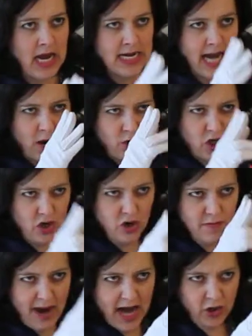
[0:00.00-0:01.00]
"Now
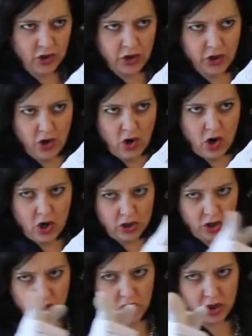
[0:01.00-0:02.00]
you make sure
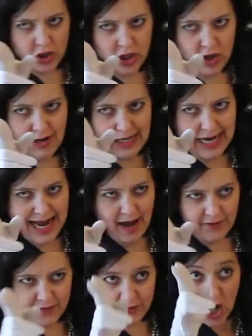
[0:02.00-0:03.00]
to look to your
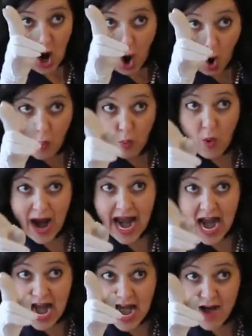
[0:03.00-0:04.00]
left,
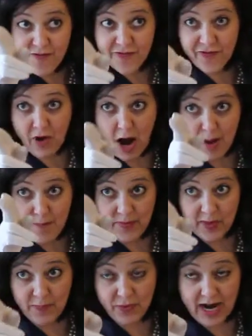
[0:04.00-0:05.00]
away from
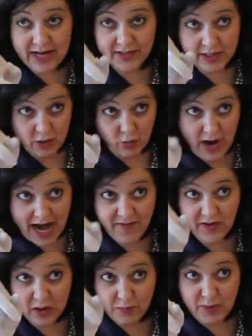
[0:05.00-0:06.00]
the president. Wave
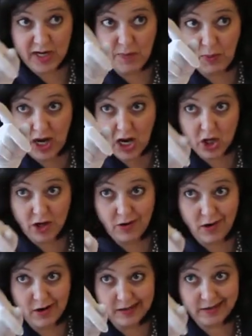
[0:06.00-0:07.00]
at the people on
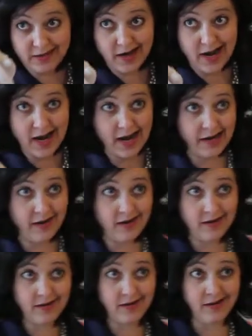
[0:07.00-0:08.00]
your side.
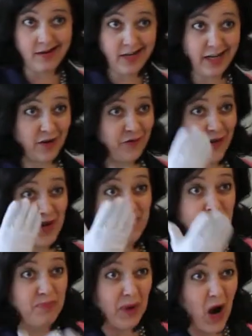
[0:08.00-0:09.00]
If you
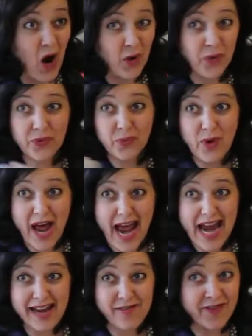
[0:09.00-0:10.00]
both
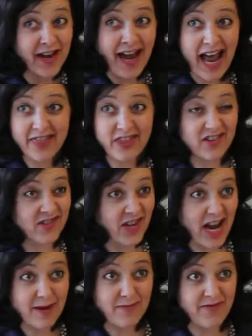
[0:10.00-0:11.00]
wave at the
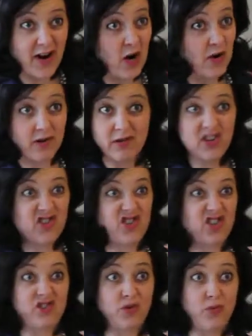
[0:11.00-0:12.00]
same voter, it's
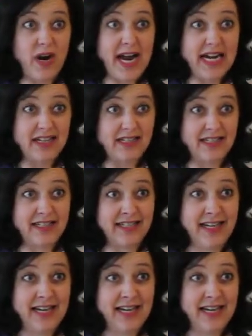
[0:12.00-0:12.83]
just a waste."